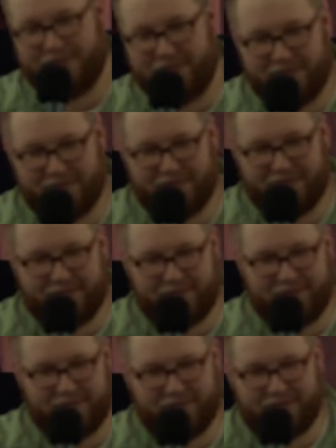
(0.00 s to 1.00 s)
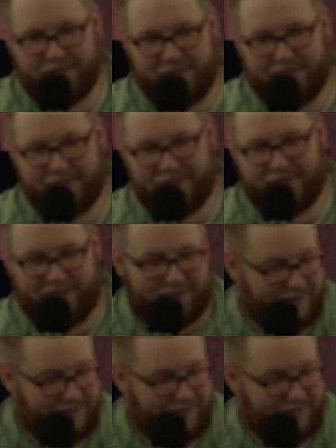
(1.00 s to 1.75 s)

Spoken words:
[no speech]